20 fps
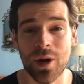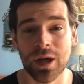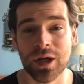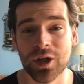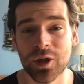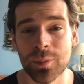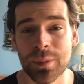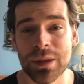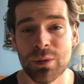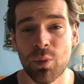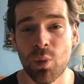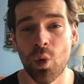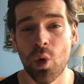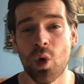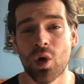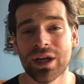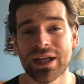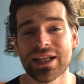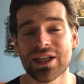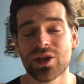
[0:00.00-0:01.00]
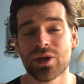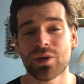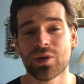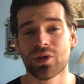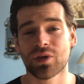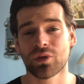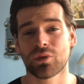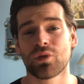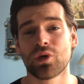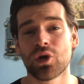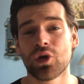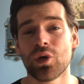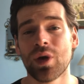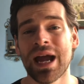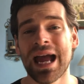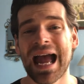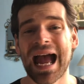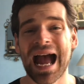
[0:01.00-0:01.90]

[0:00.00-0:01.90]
I'm going to be walking you through